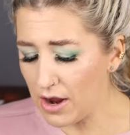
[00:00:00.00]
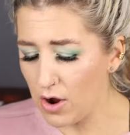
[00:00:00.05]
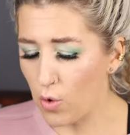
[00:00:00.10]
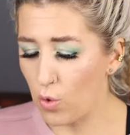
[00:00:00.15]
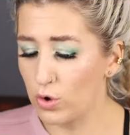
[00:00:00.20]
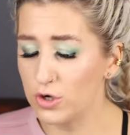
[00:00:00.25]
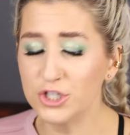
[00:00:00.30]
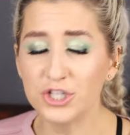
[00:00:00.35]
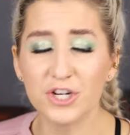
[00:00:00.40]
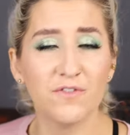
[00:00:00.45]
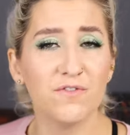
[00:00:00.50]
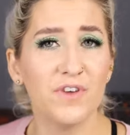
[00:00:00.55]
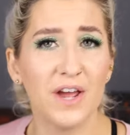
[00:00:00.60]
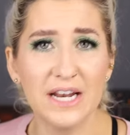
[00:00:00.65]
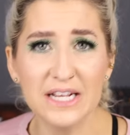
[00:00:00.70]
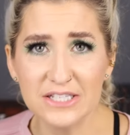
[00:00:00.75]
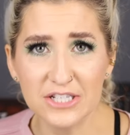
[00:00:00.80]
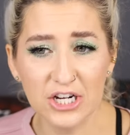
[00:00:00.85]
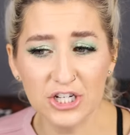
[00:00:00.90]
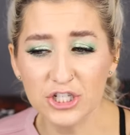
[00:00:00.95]
Orange
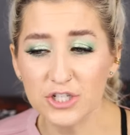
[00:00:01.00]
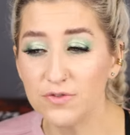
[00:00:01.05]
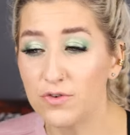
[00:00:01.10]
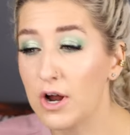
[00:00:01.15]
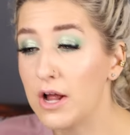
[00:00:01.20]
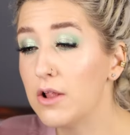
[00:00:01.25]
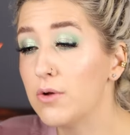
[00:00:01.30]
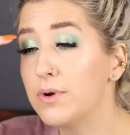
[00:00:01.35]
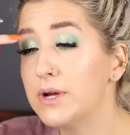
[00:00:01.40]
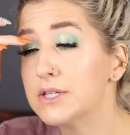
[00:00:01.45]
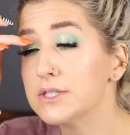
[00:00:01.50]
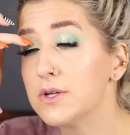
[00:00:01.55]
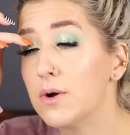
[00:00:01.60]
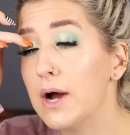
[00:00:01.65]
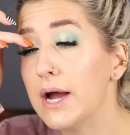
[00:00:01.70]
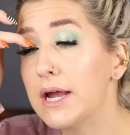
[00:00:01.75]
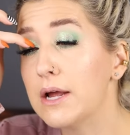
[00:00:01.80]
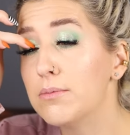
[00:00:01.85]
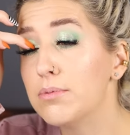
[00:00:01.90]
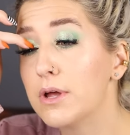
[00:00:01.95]
confetti is not just for Halloween, so
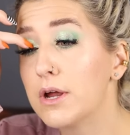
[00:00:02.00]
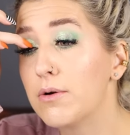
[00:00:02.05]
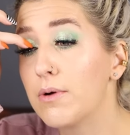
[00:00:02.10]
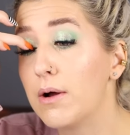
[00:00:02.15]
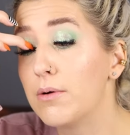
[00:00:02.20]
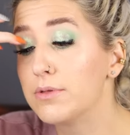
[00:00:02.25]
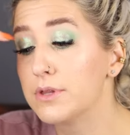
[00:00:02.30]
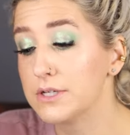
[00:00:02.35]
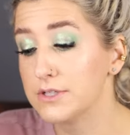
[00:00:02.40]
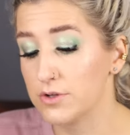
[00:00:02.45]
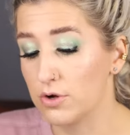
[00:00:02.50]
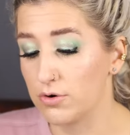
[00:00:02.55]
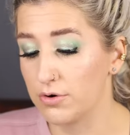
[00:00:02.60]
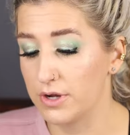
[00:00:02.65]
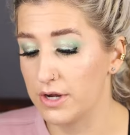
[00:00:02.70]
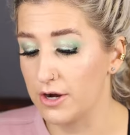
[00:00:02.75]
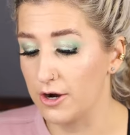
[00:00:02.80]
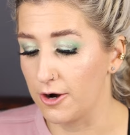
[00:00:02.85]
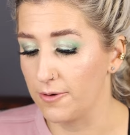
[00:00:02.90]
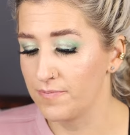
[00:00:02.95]
I can play around with these all
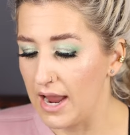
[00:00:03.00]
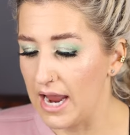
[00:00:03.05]
year.